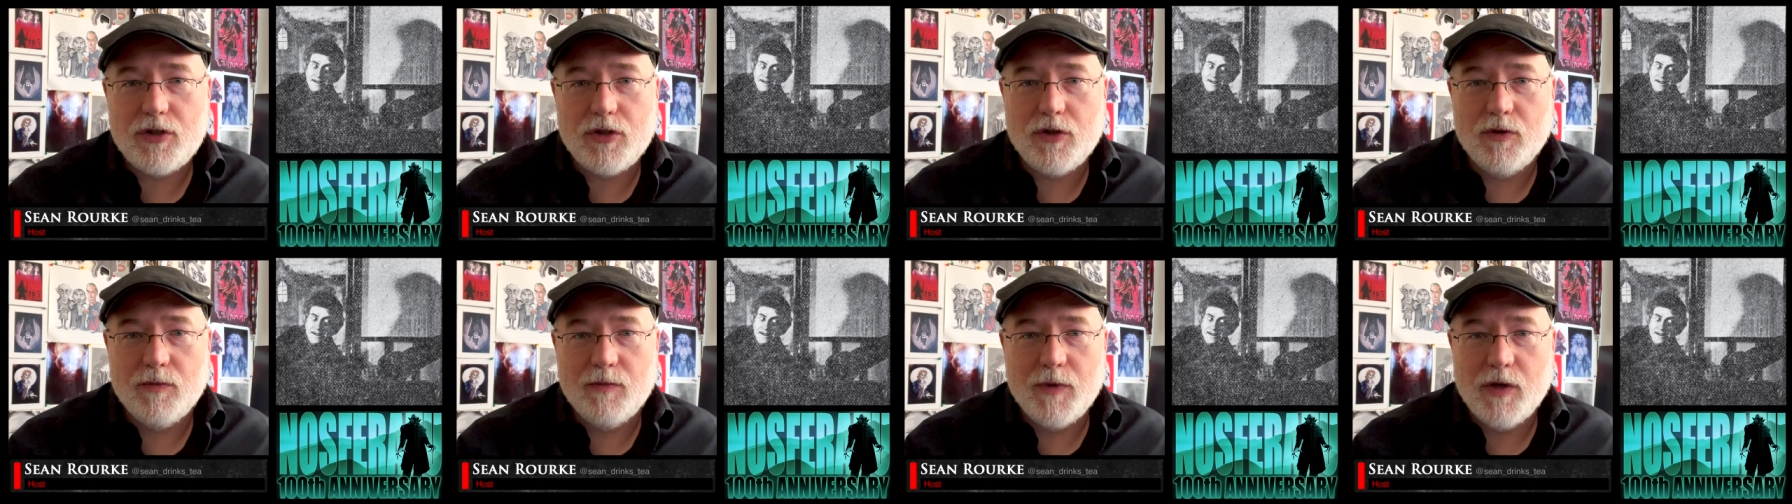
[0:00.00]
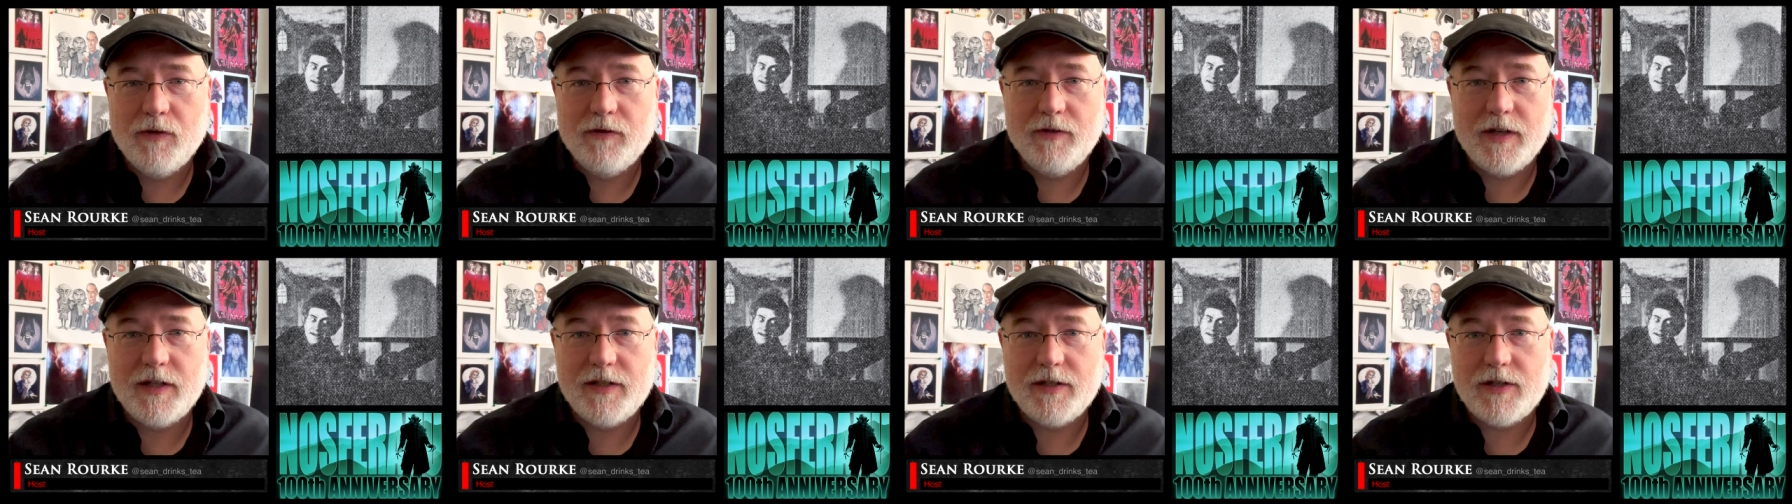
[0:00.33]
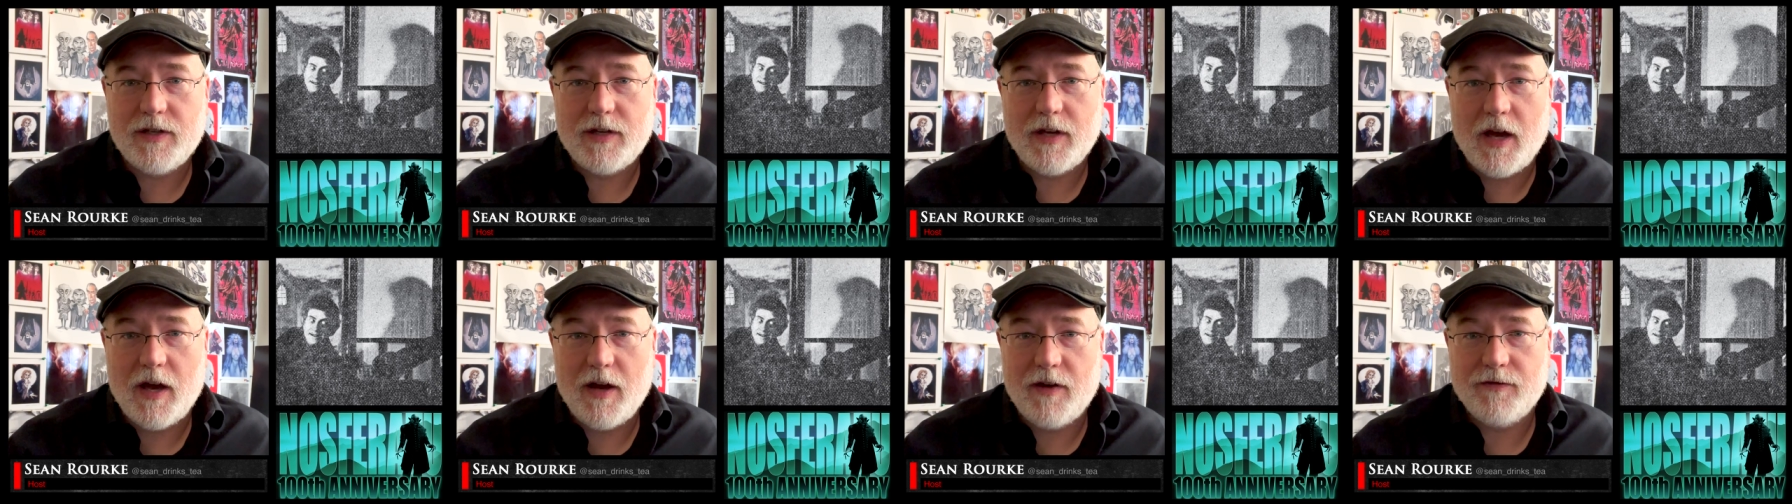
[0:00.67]
two
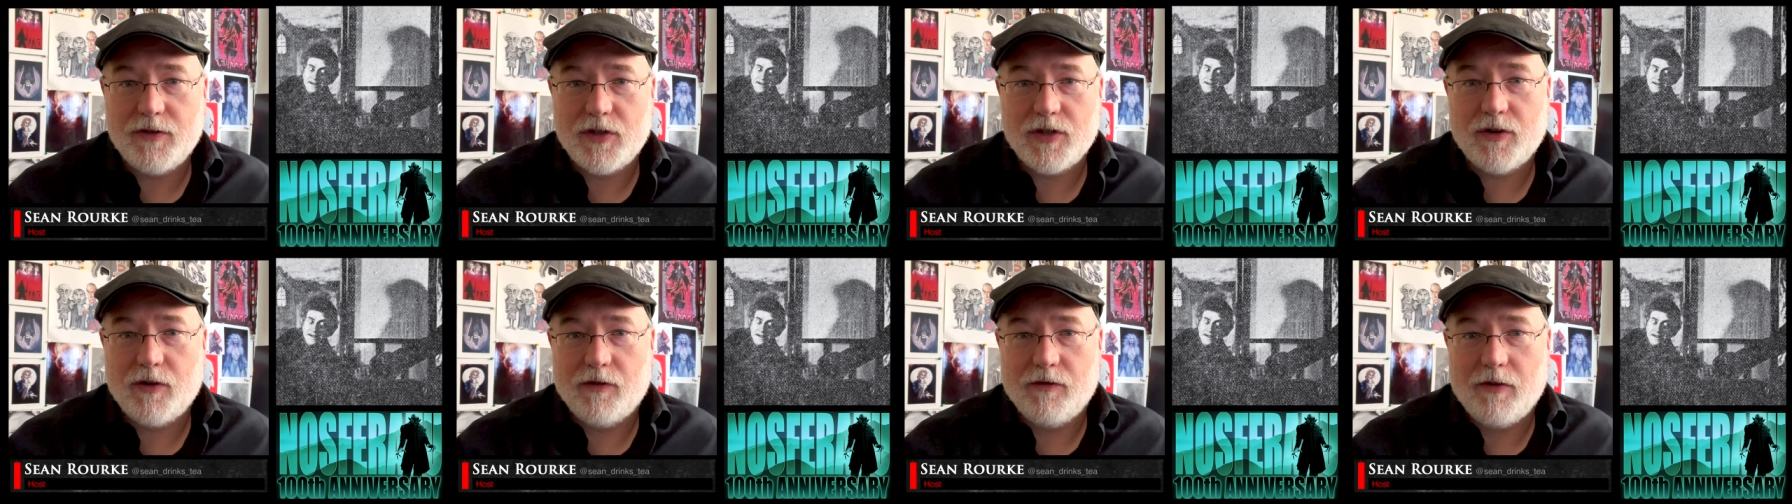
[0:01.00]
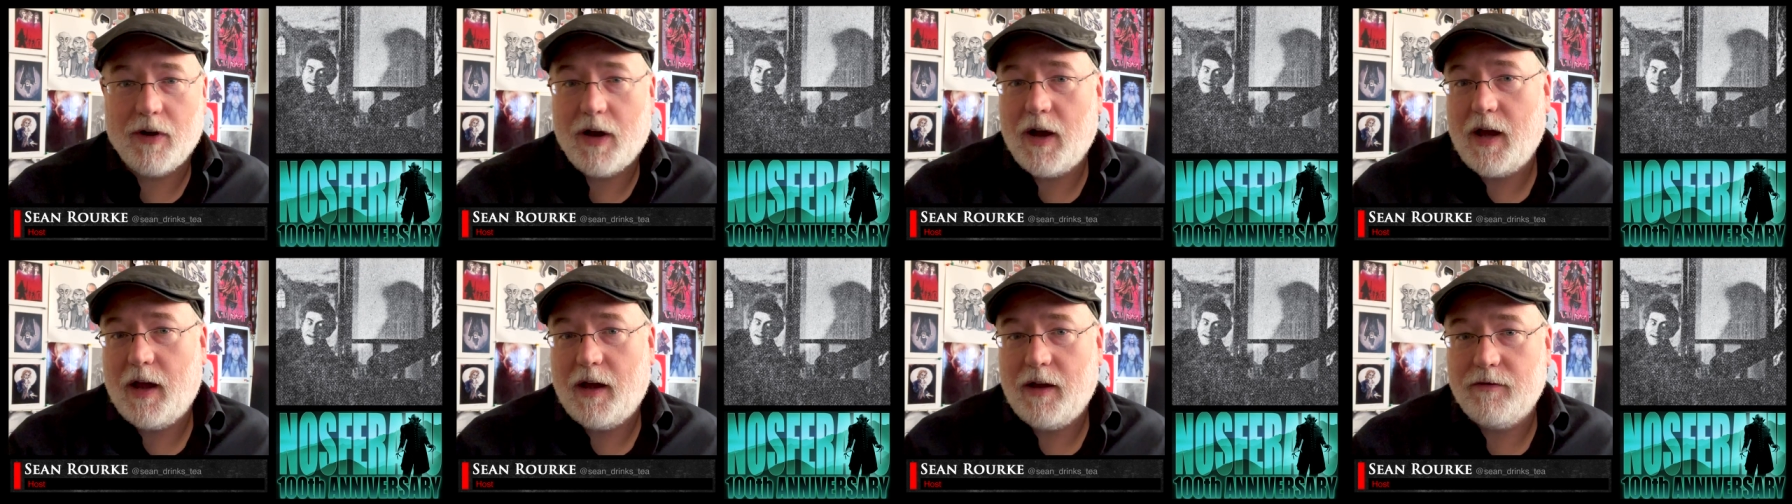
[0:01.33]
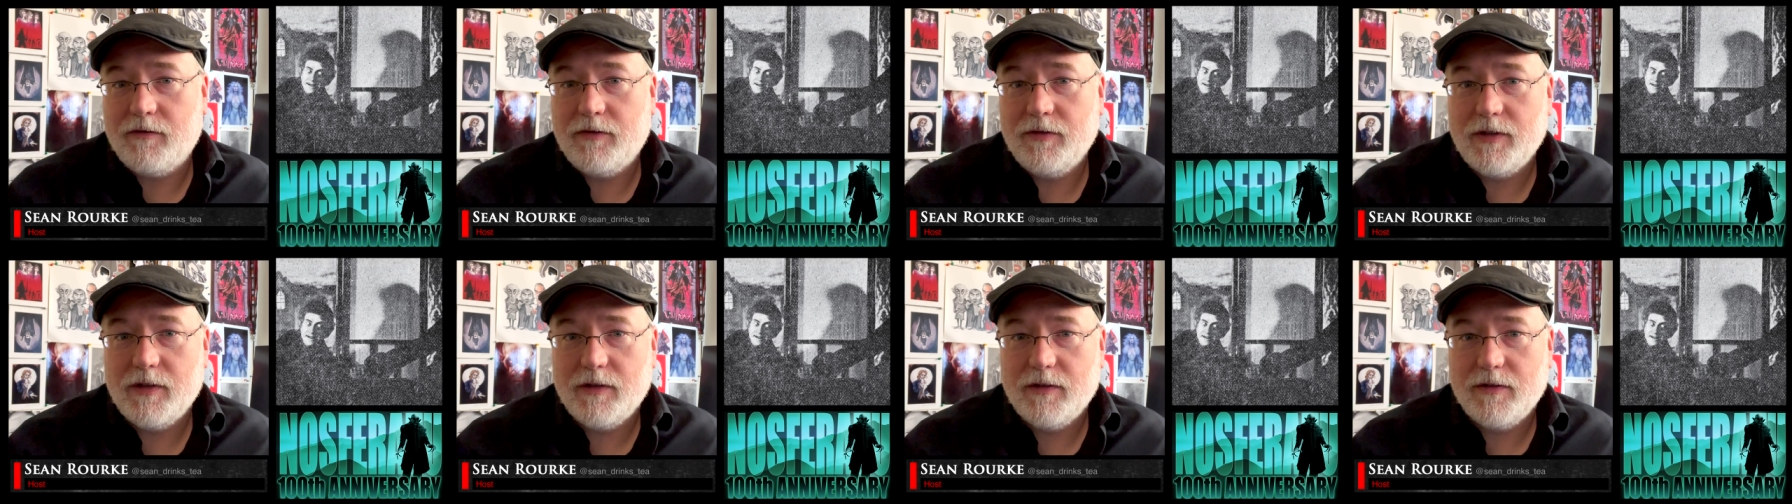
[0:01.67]
movies have
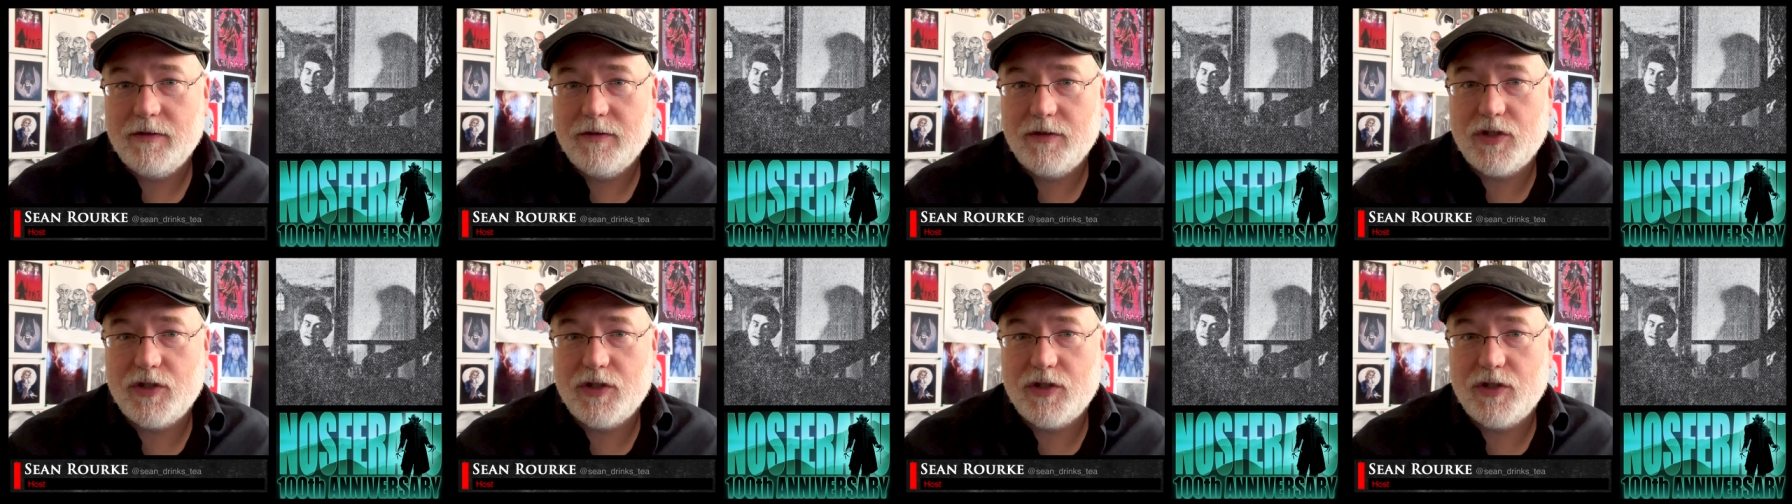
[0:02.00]
survived,